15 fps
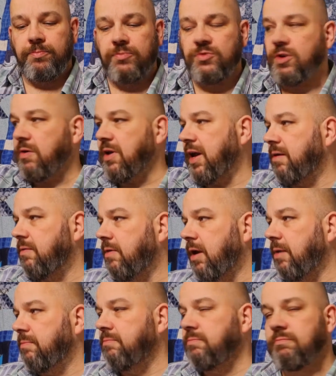So yeah,
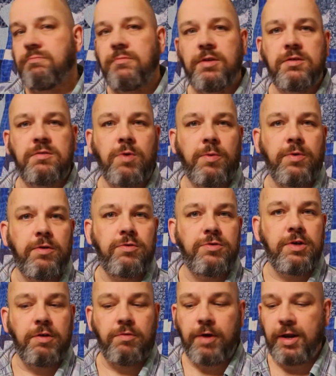that's why we're
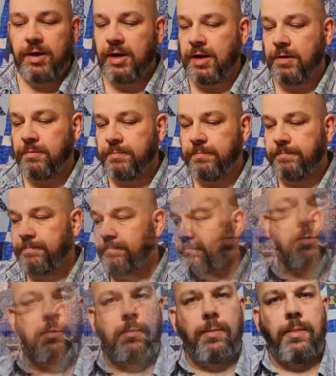using grey now.
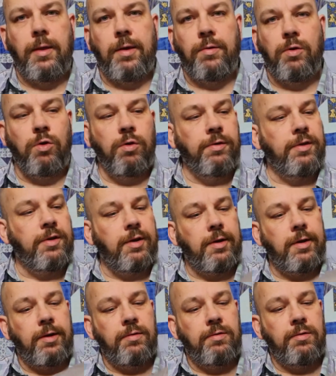Now all
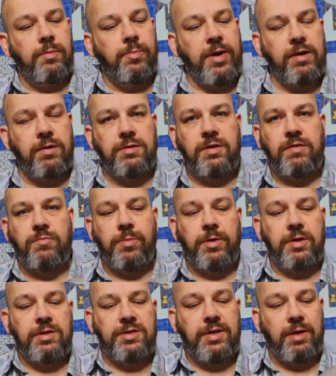the panels have
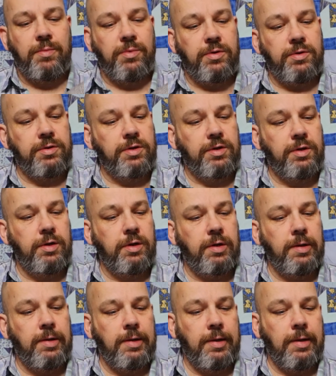been assembled,
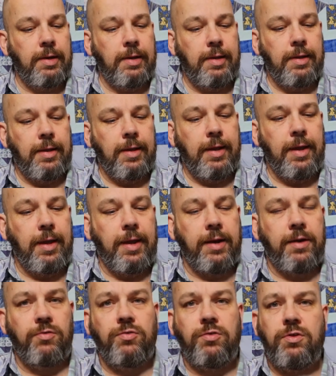
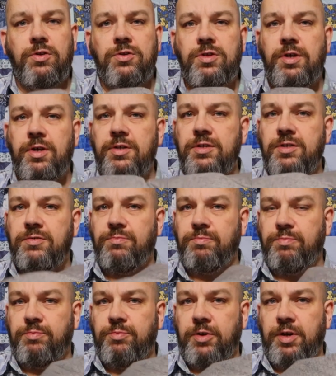and as you can see, it's
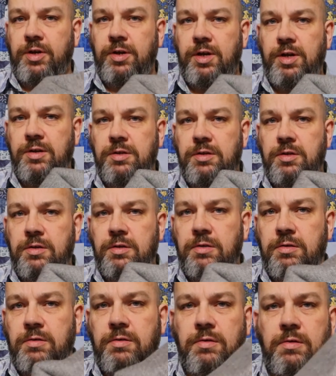pretty neat.
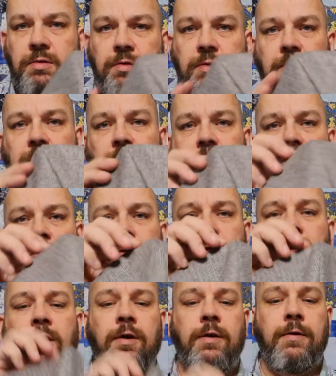
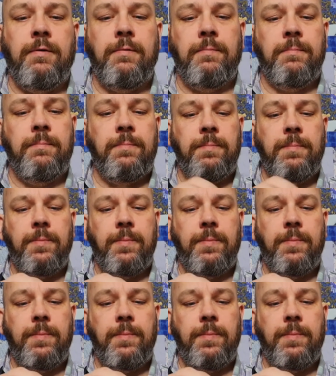All